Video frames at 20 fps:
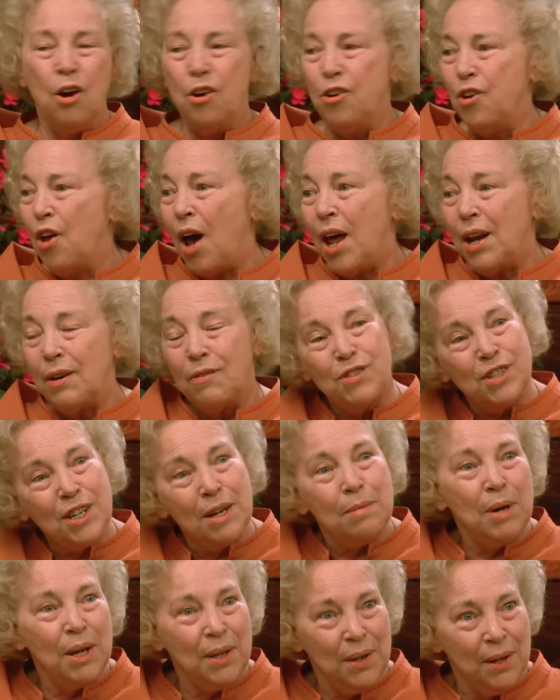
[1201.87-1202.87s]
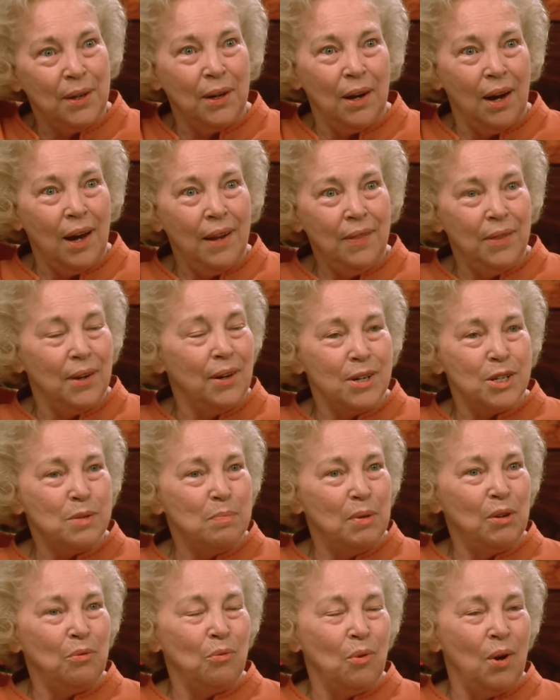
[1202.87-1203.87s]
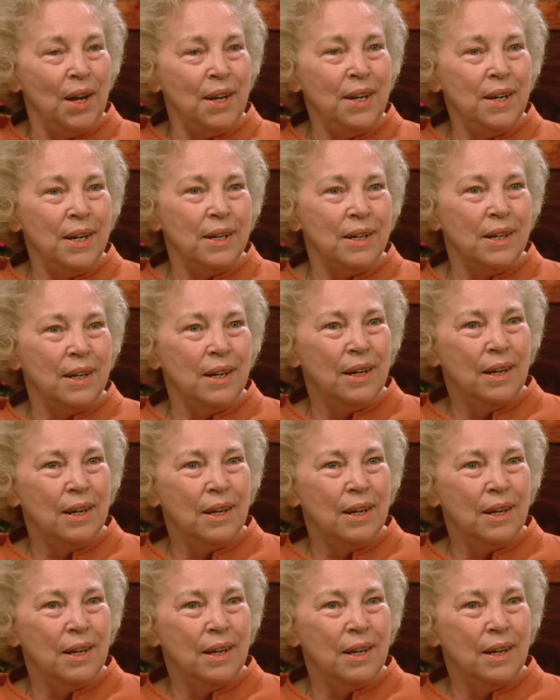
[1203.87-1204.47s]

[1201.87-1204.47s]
or not of some other God. There is but one.